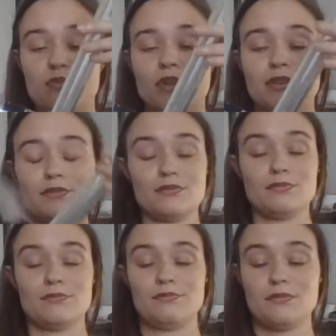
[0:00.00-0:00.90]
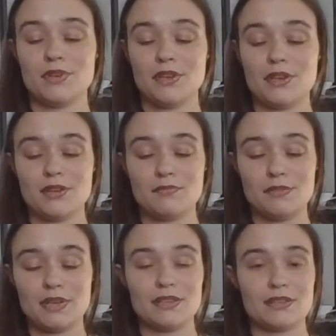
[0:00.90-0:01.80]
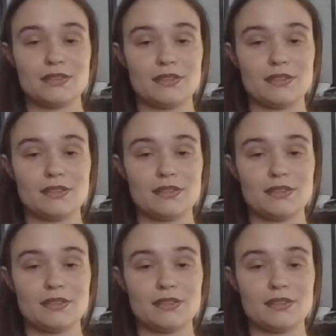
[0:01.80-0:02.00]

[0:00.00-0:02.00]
one, but